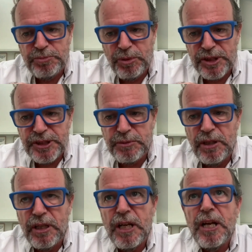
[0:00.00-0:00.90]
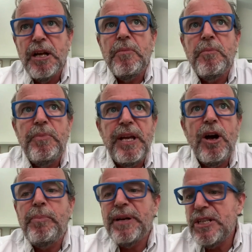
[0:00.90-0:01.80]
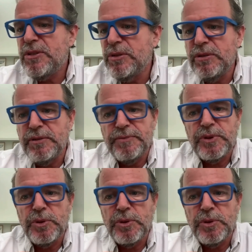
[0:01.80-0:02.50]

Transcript: possible, be open to